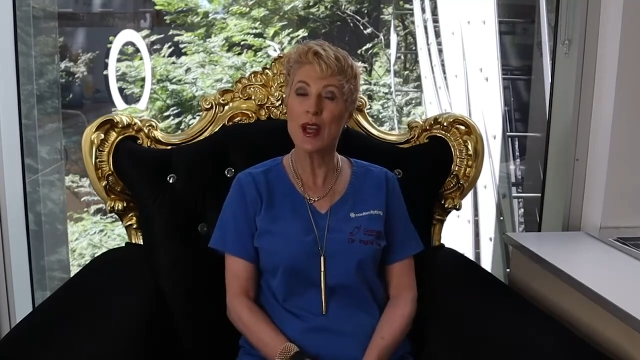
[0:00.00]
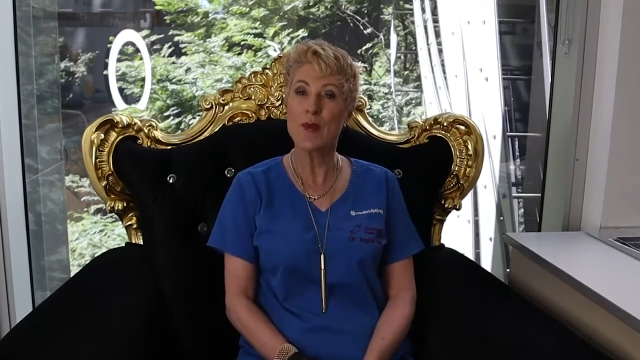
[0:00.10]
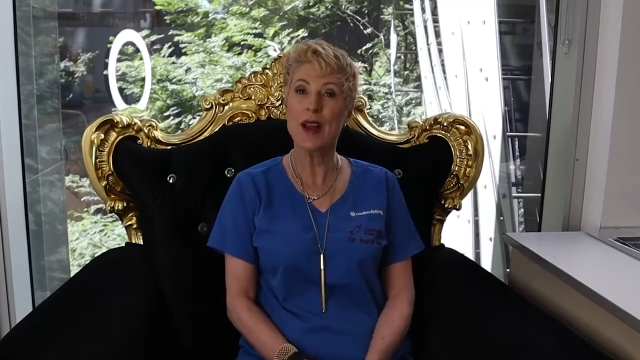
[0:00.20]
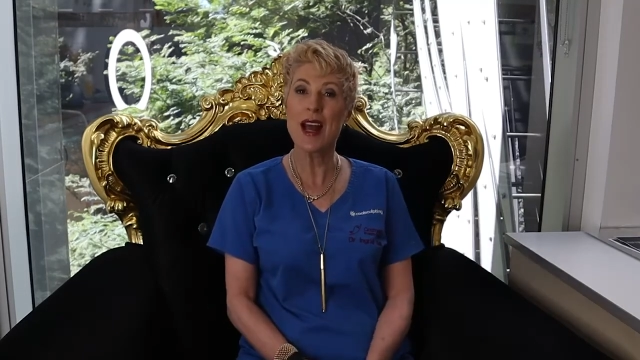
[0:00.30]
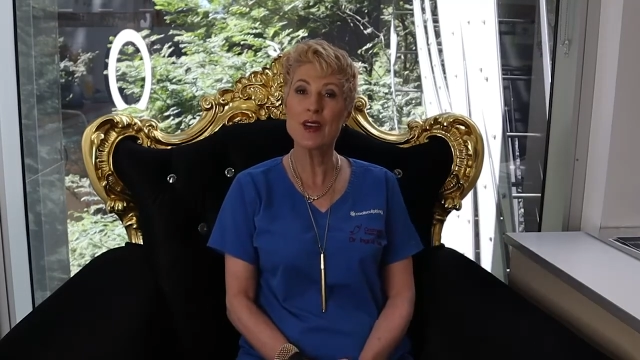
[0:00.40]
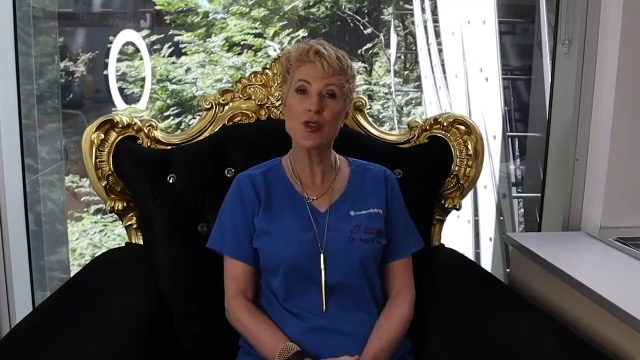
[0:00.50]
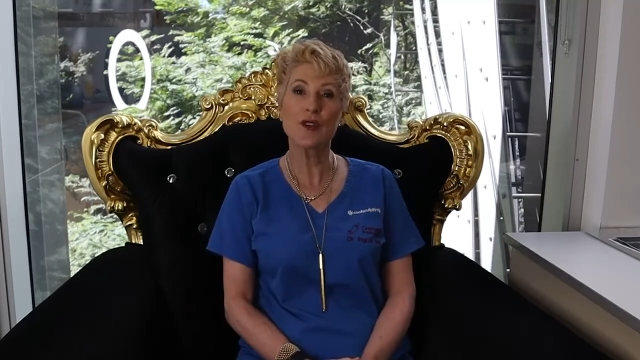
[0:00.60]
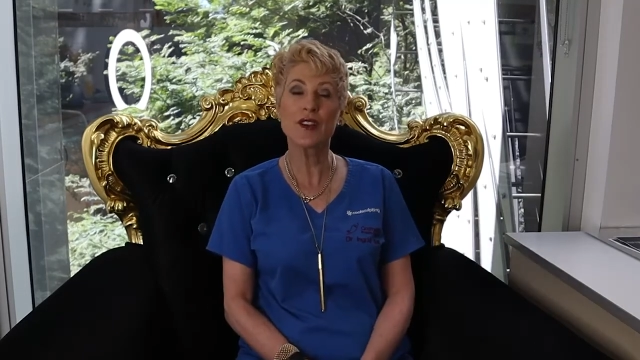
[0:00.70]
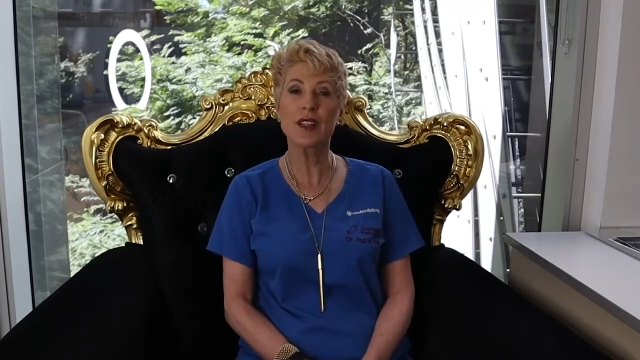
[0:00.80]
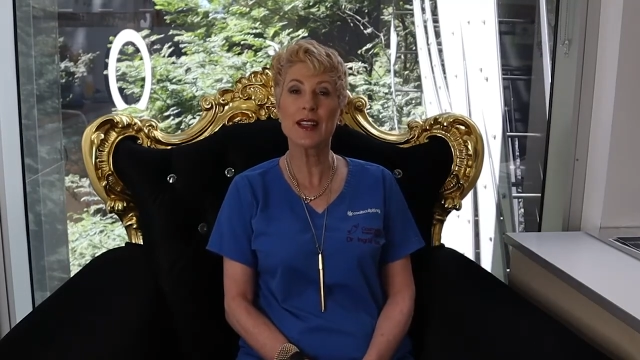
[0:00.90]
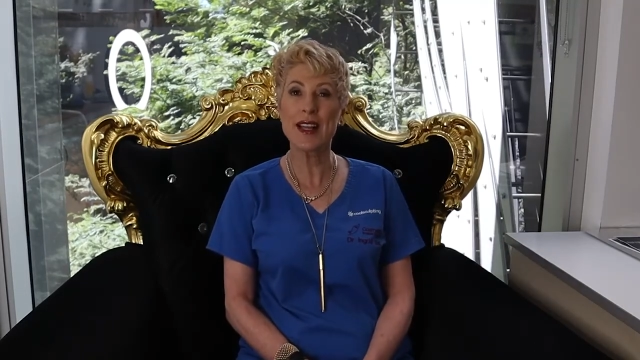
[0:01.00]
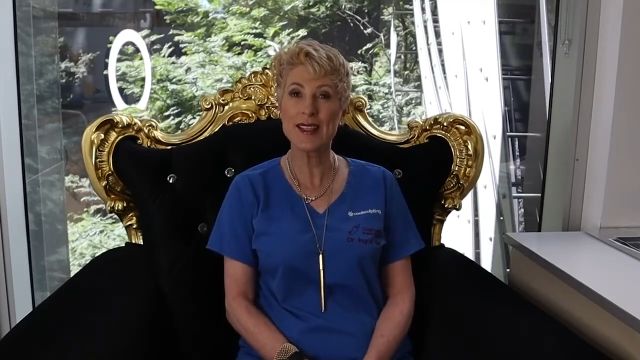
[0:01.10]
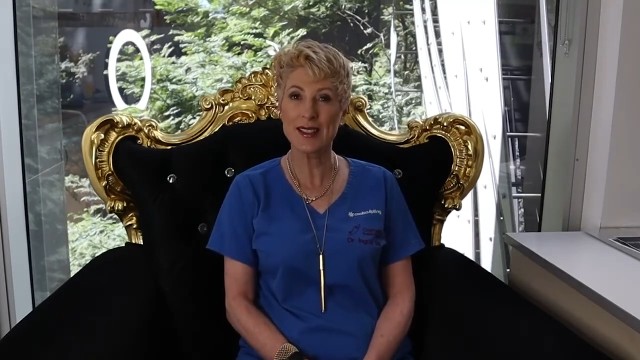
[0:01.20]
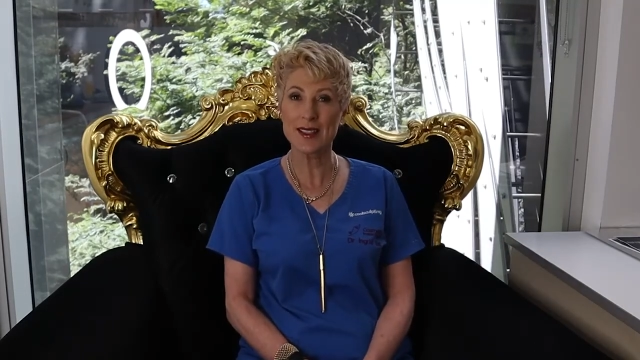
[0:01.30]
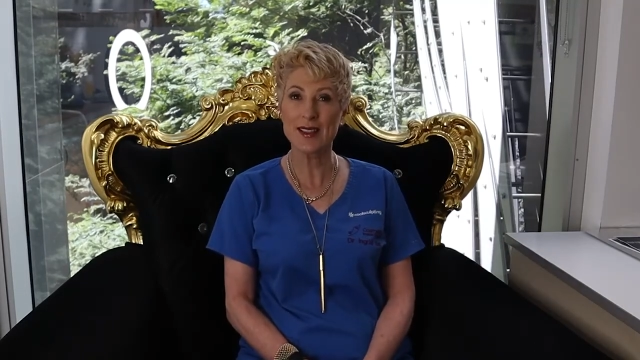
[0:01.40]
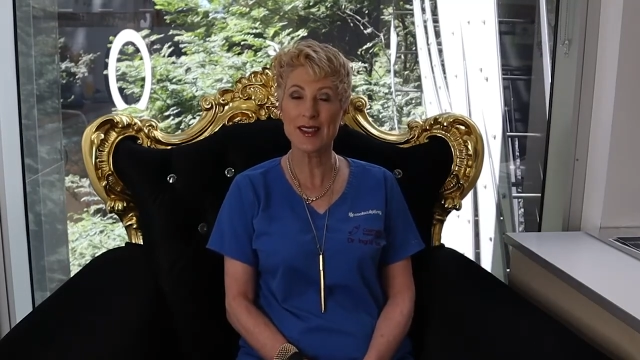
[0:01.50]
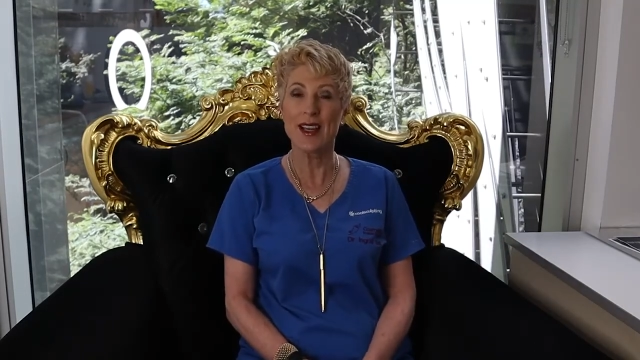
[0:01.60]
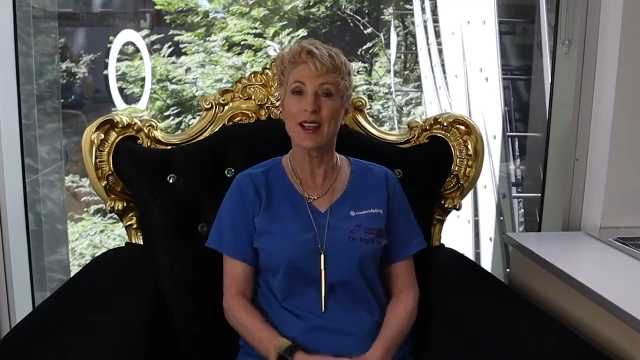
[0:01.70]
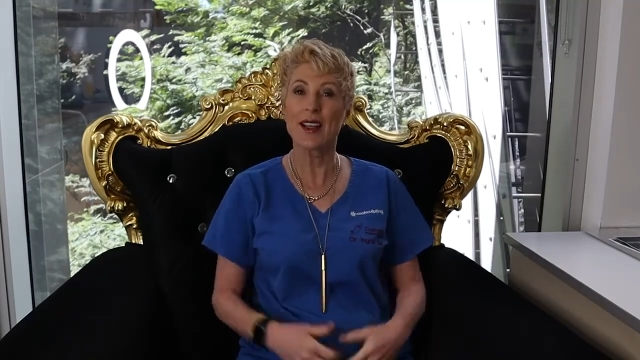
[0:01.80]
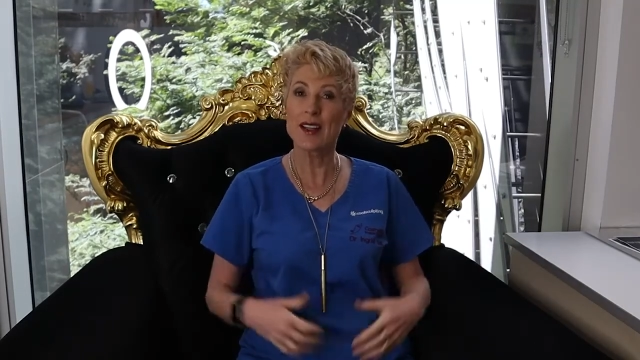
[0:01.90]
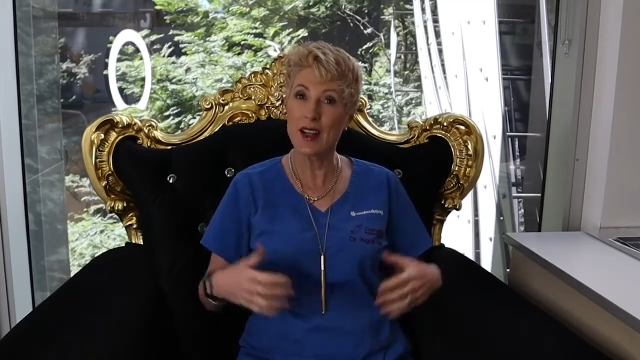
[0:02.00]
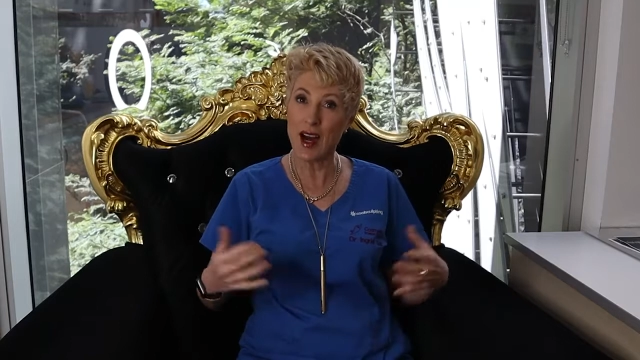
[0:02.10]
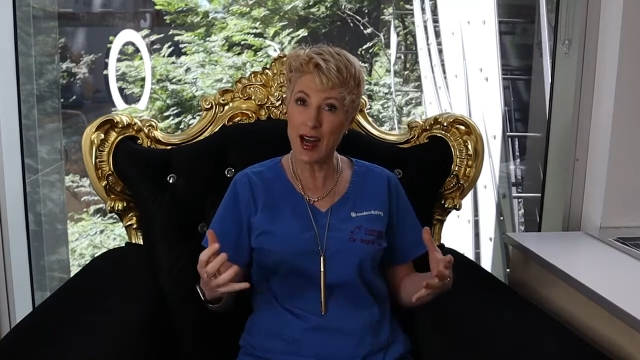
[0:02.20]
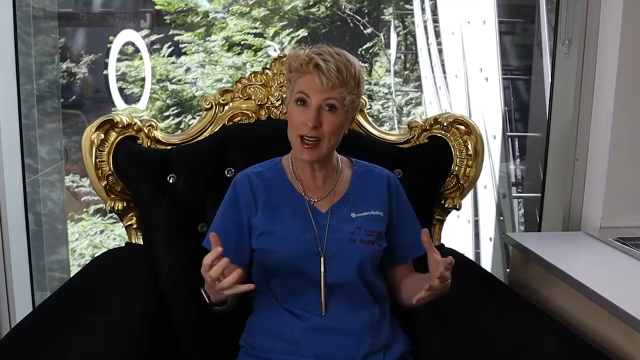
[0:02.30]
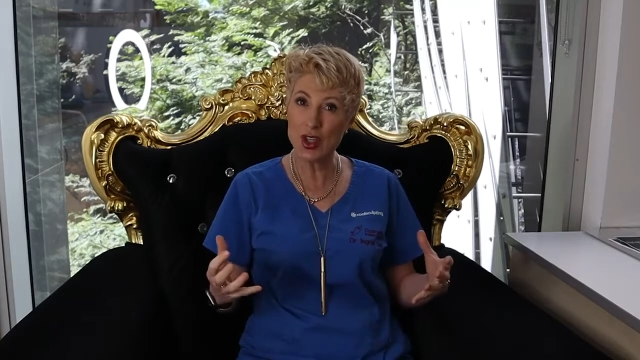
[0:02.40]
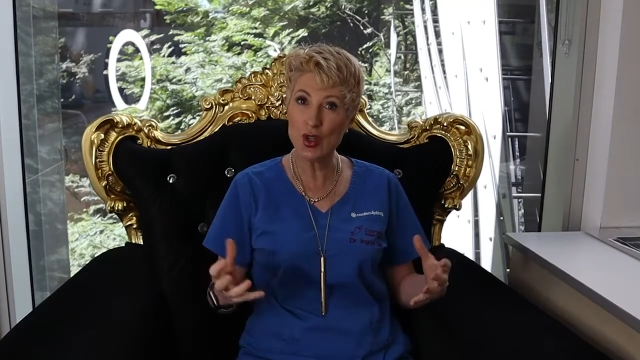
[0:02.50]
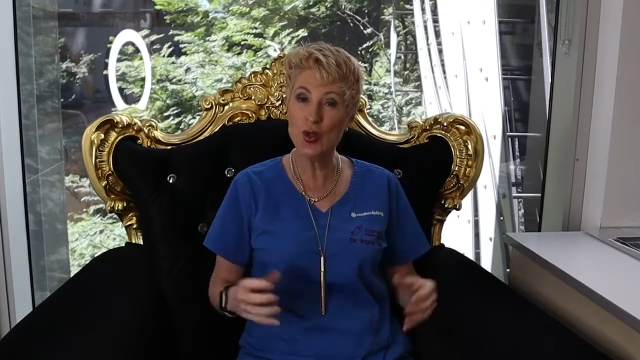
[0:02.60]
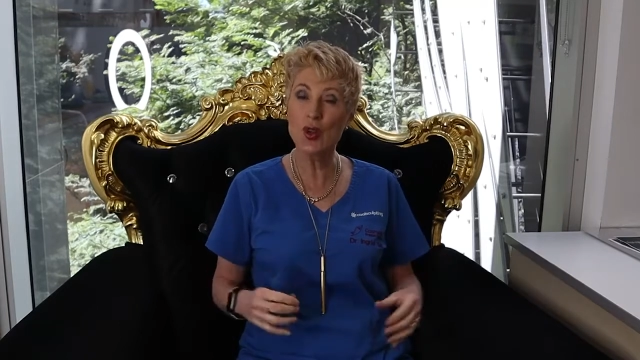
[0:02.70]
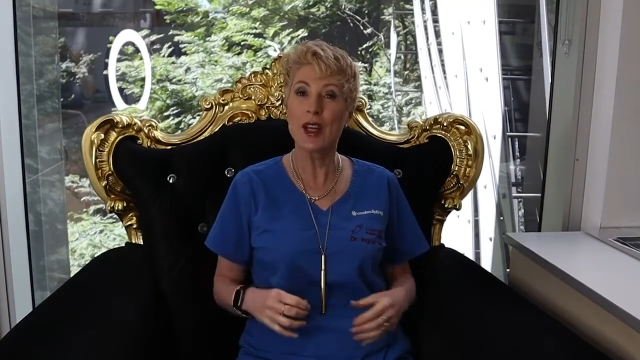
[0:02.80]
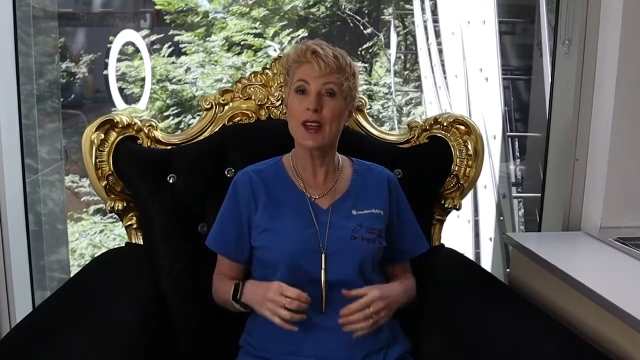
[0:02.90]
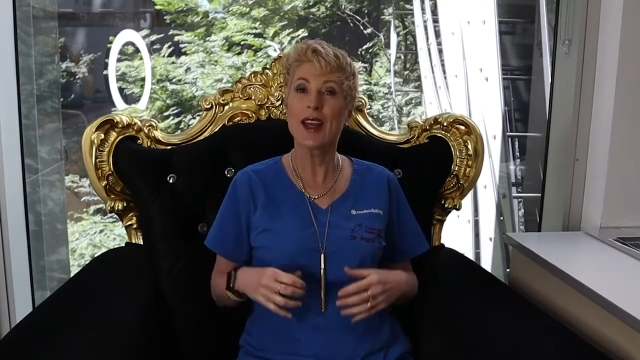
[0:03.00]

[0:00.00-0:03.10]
but Androfill in essence can guide you,